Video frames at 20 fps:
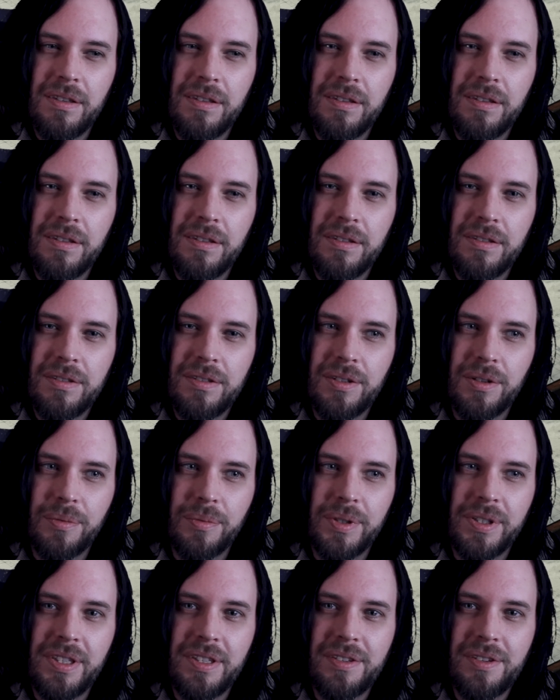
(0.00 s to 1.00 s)
So
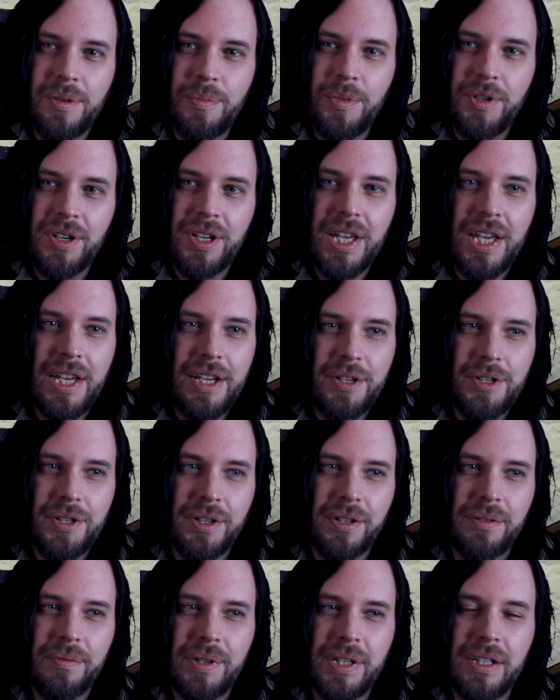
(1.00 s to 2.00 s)
with this
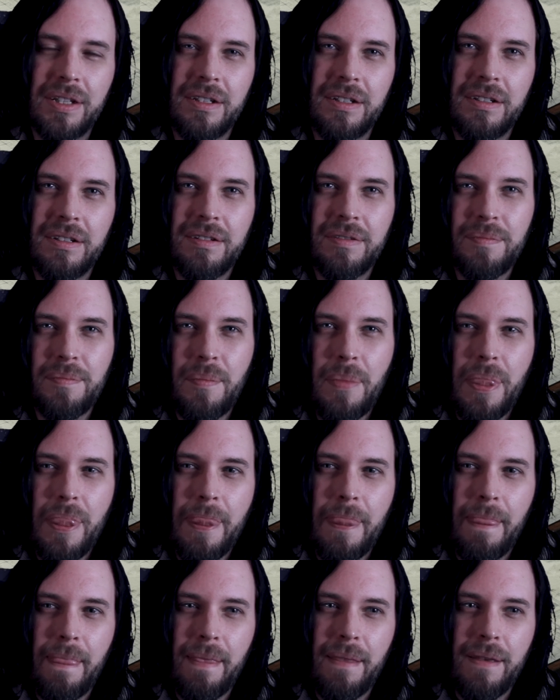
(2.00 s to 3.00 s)
communication, we
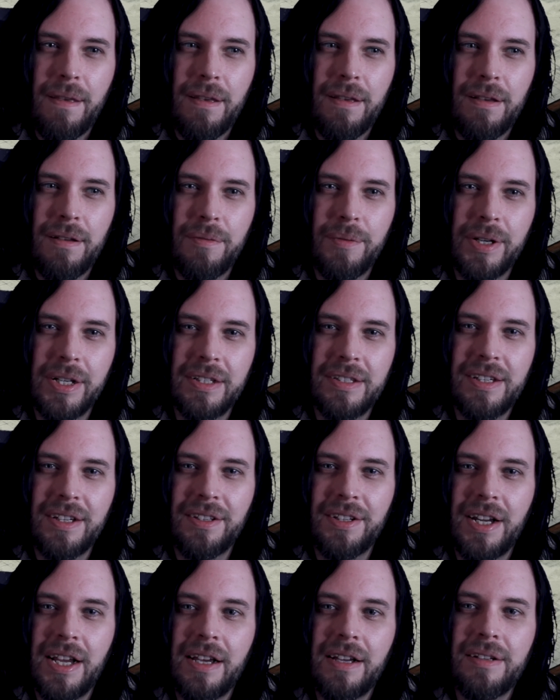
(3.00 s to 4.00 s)
can tell
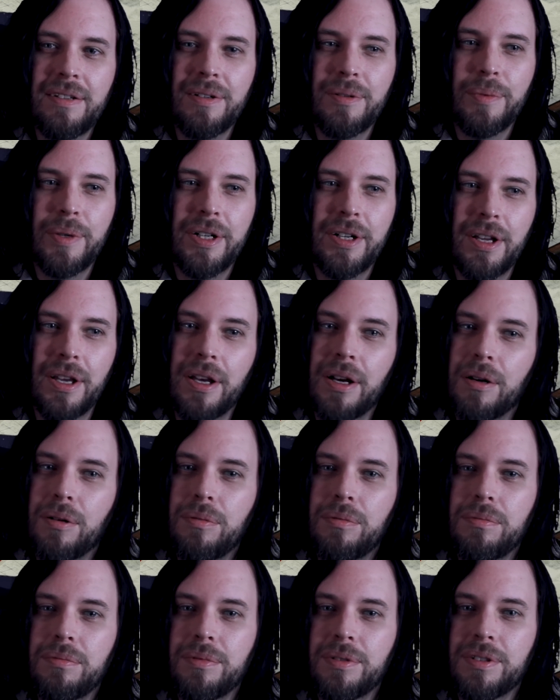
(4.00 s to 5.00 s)
an actor where to go.
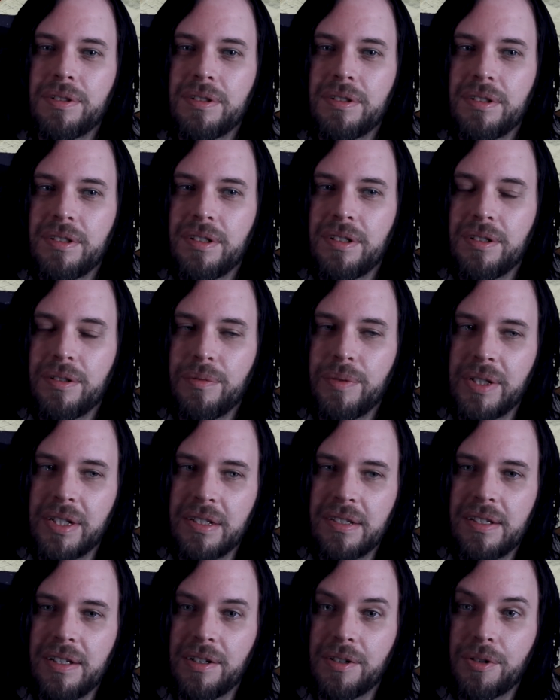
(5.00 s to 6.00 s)
We can
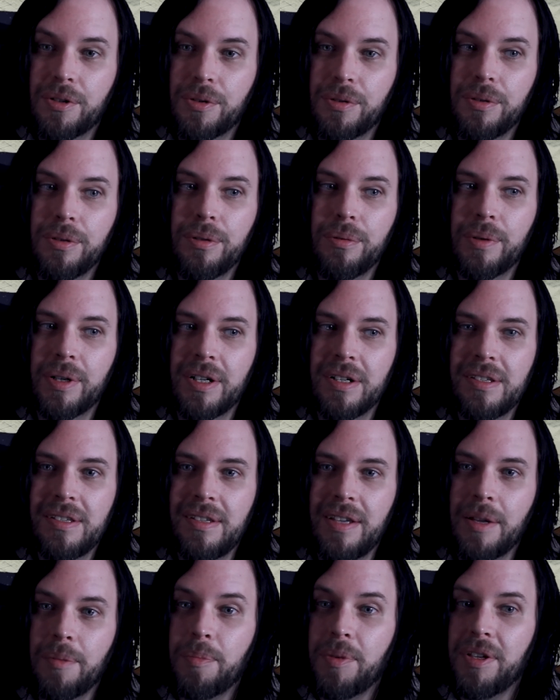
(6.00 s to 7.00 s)
tell crew where a
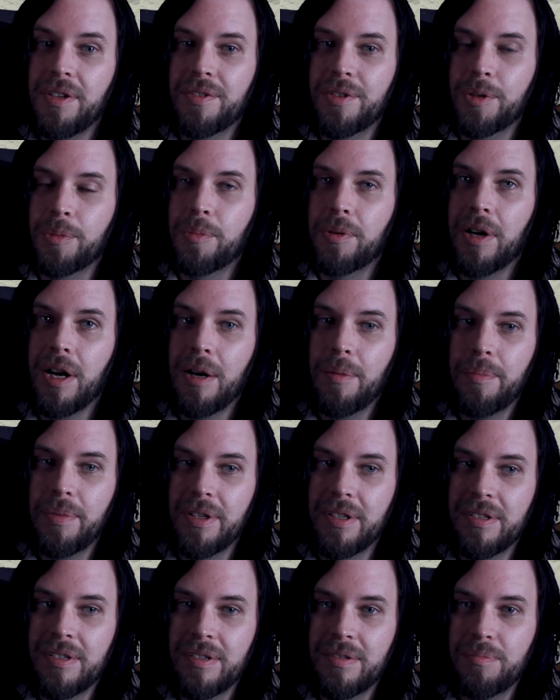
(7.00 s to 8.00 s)
set piece or prop
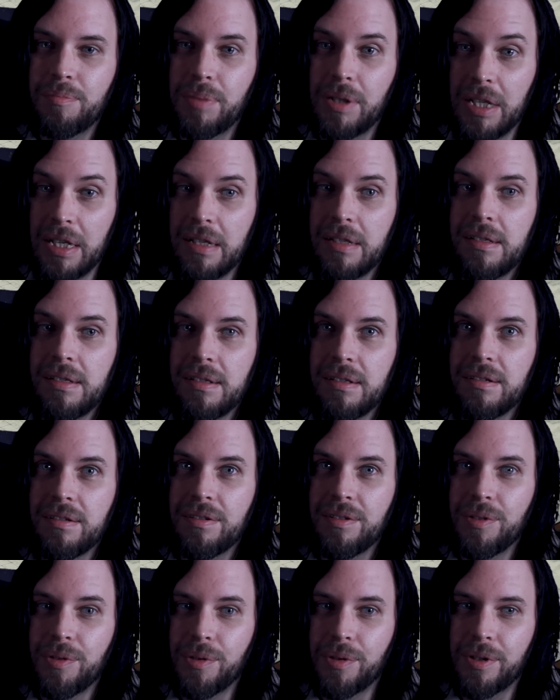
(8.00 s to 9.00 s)
is placed
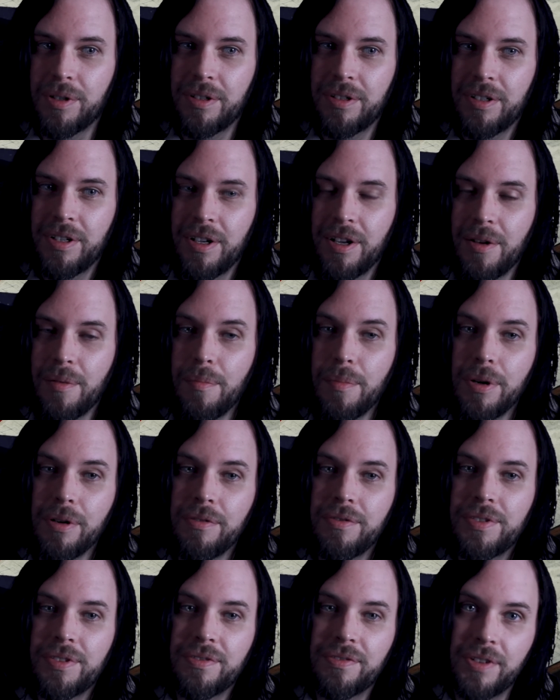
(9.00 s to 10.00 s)
or
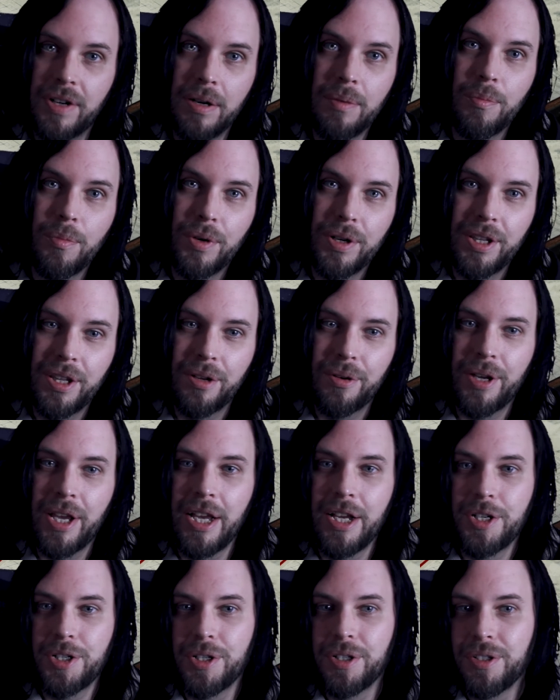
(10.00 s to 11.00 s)
moves from one
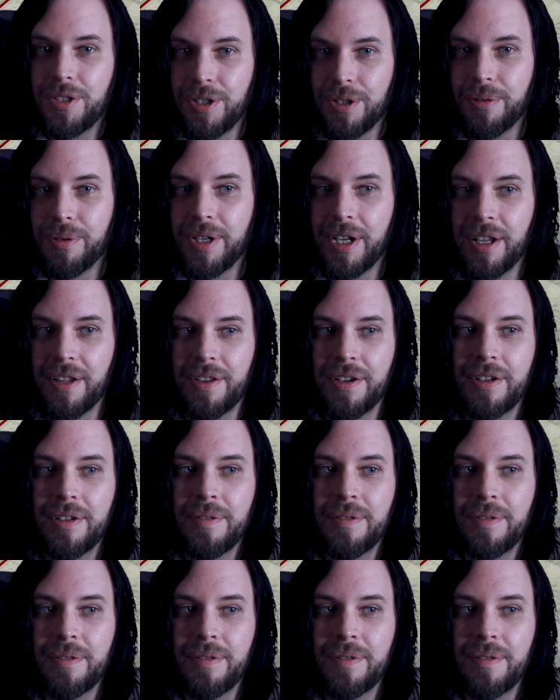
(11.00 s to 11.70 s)
location to another.